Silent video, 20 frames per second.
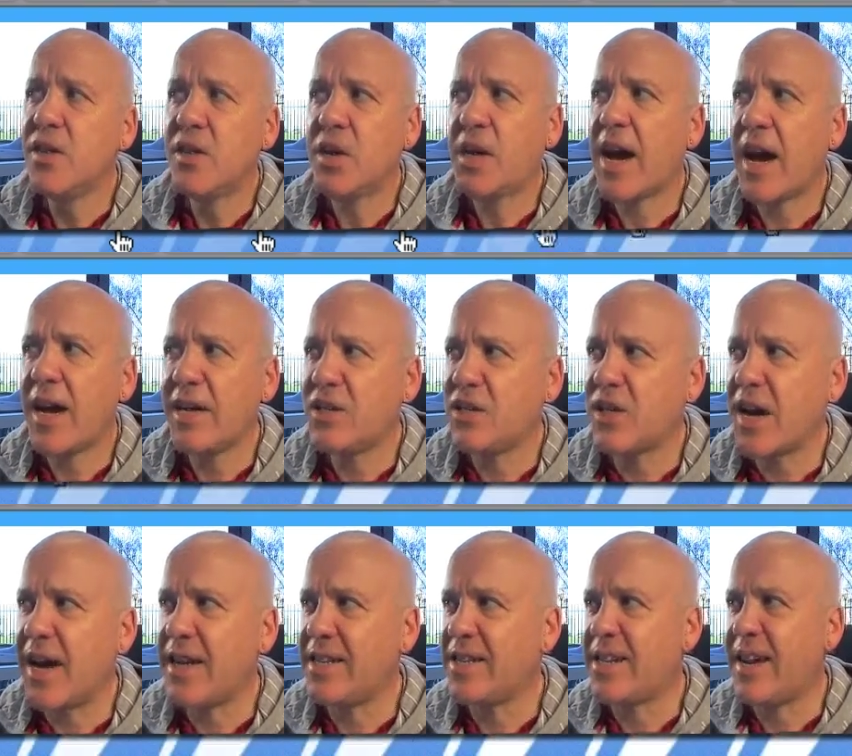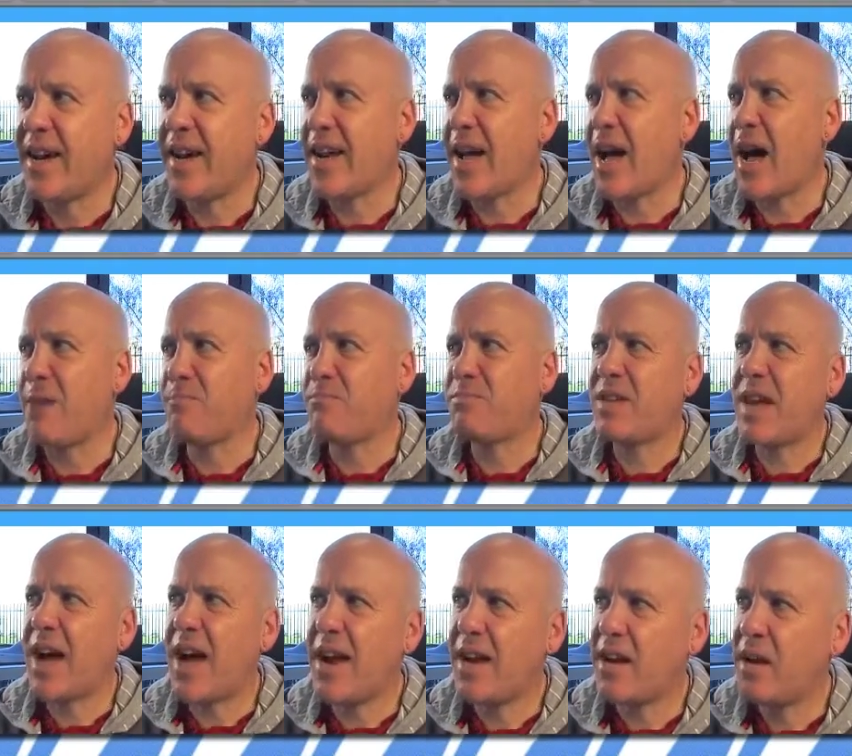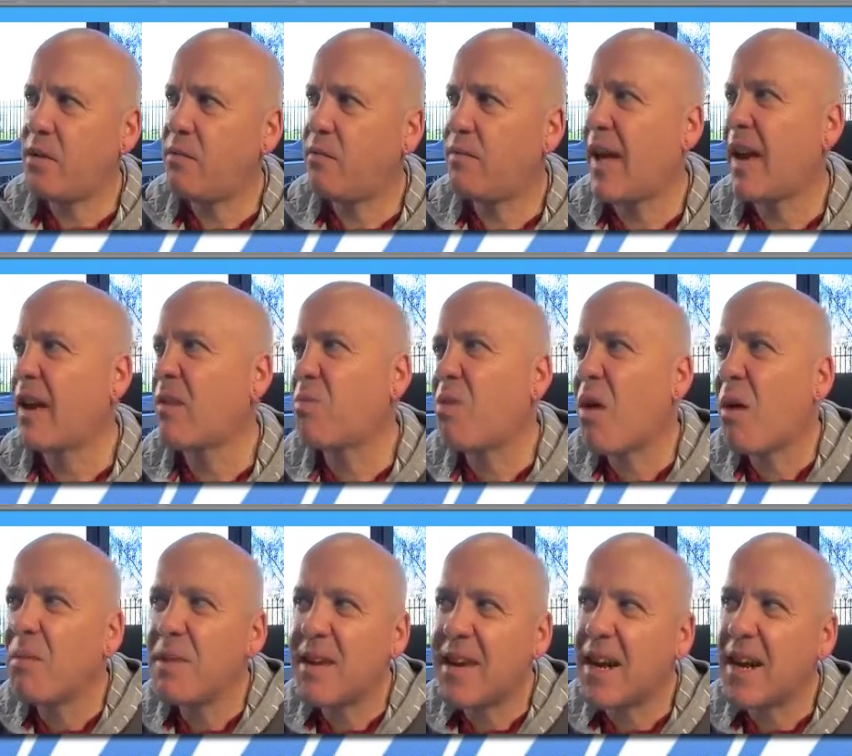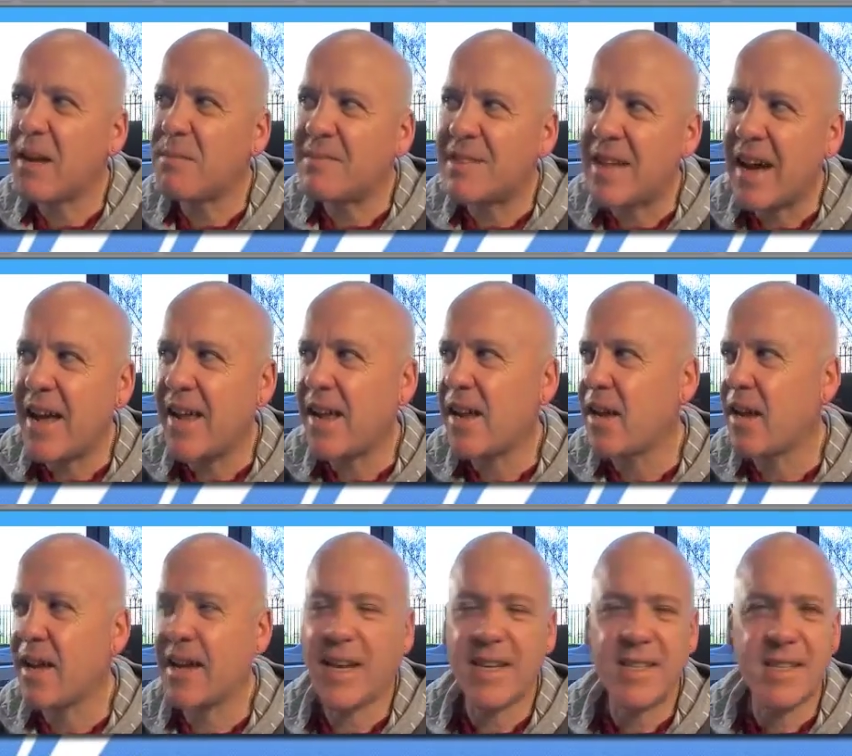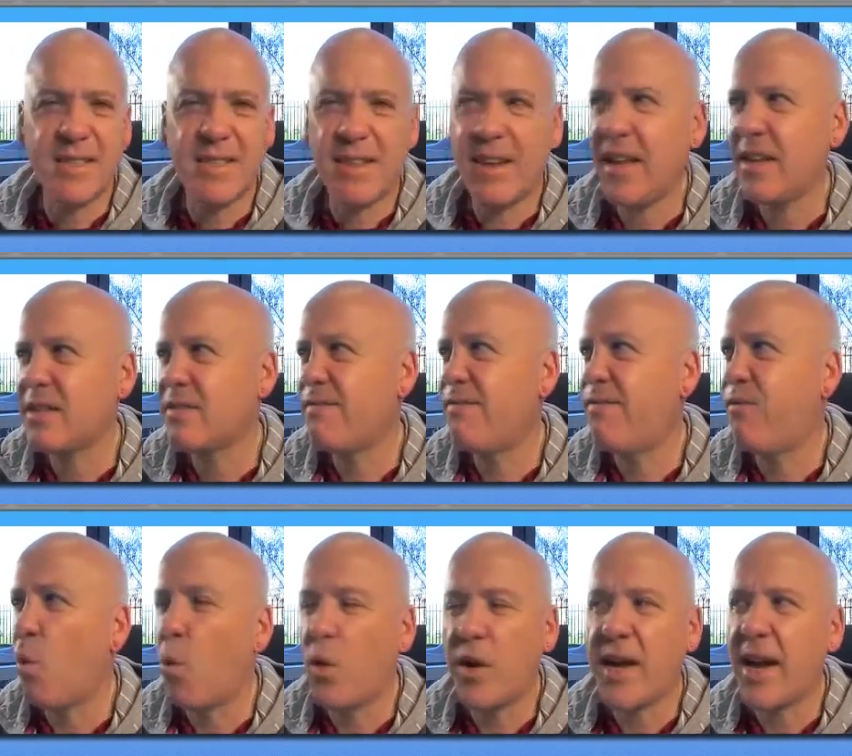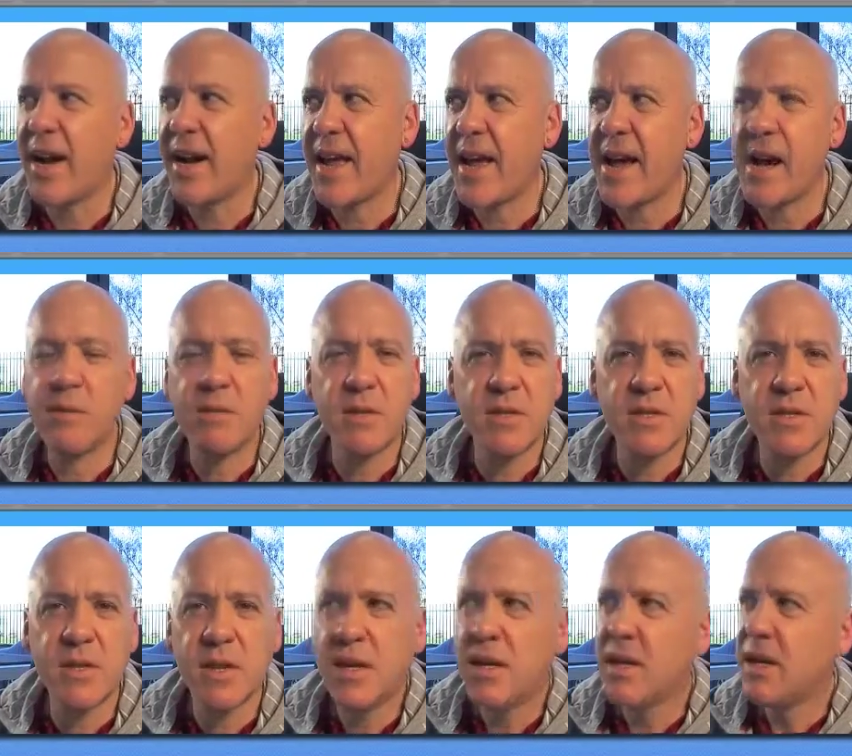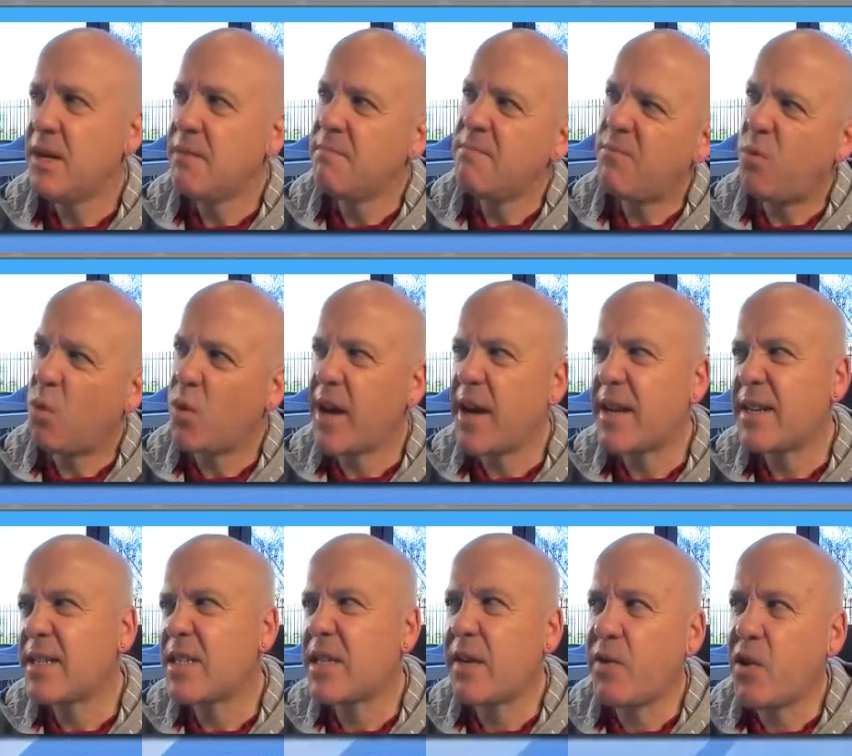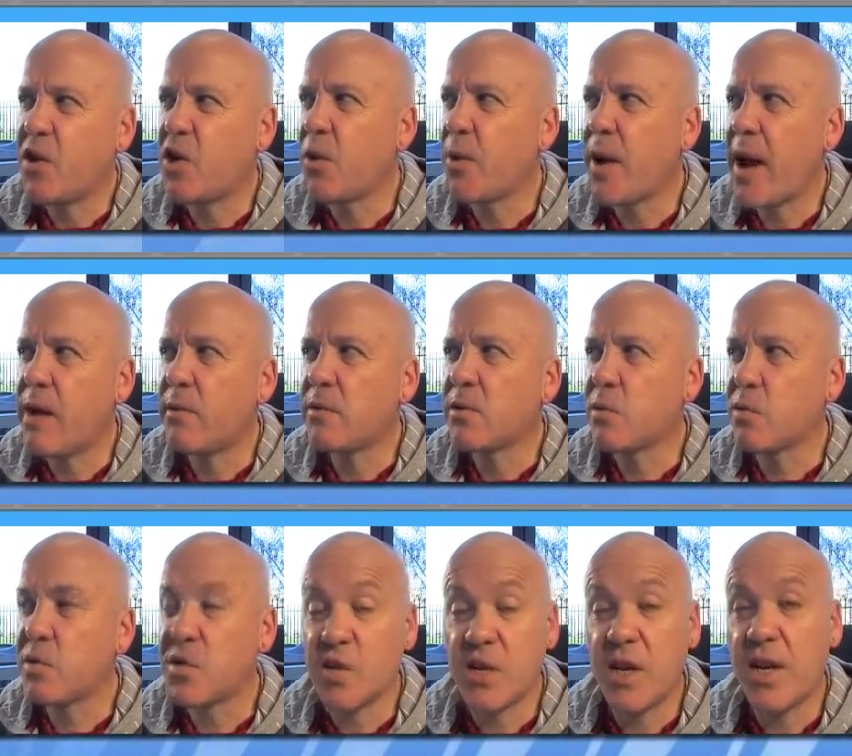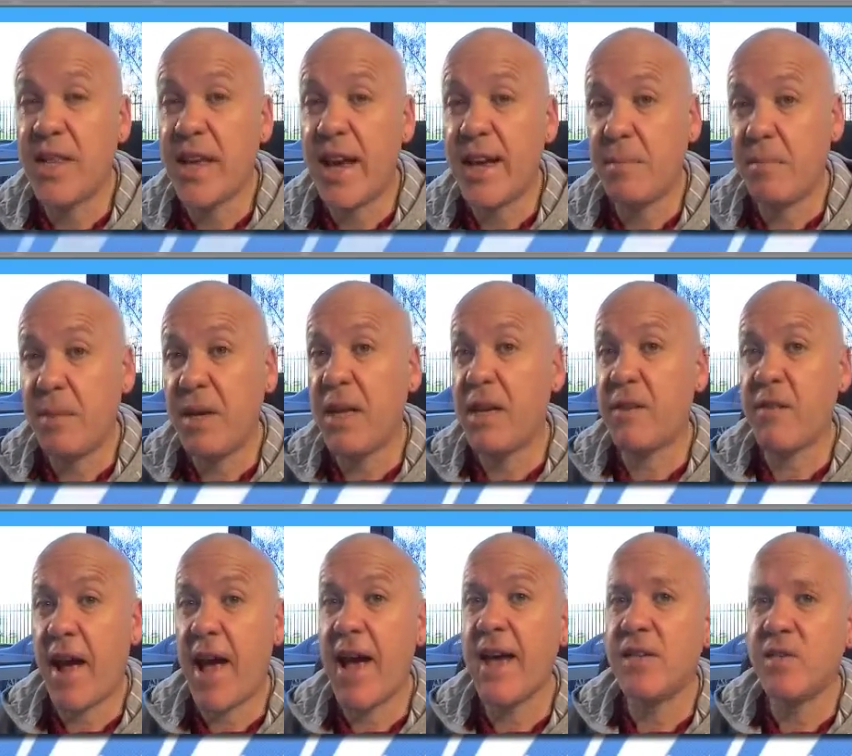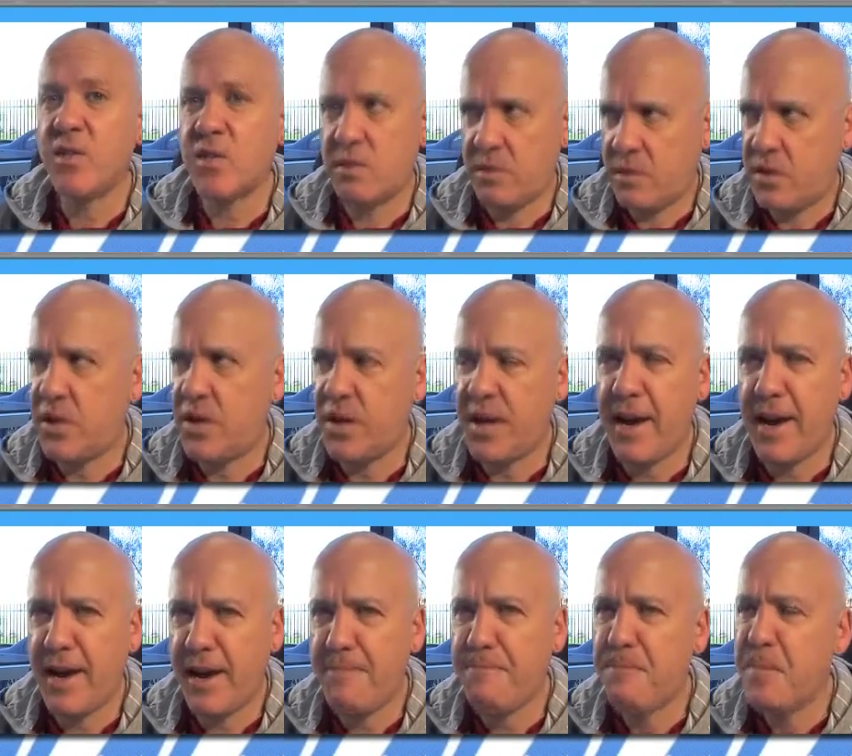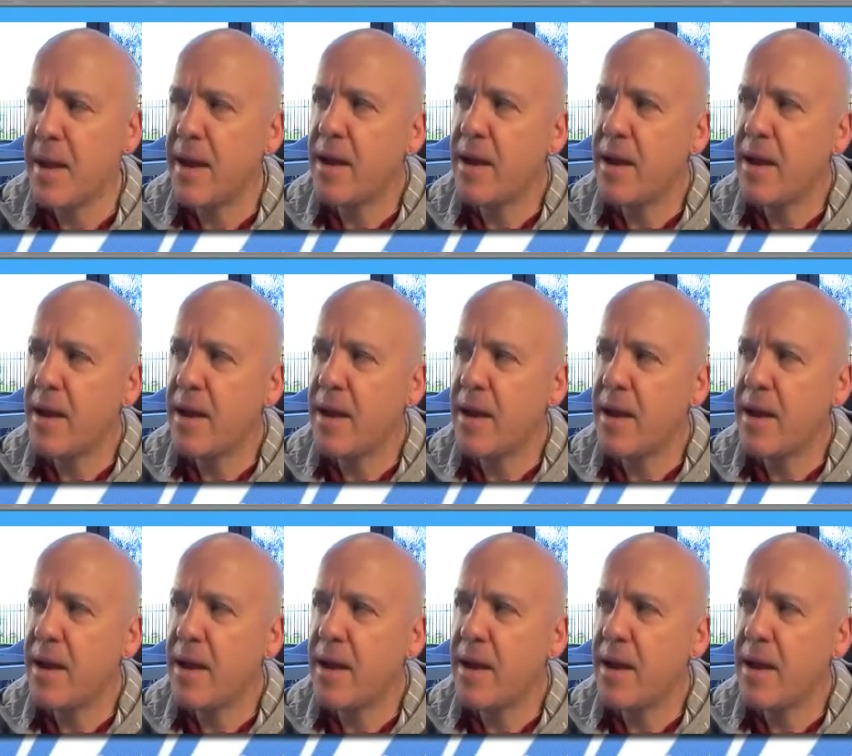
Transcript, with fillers: The case dates get updated. That'll probably get updated, I guess, in the next 48 hours, 48 to 72 hours. We'll see that appear as today.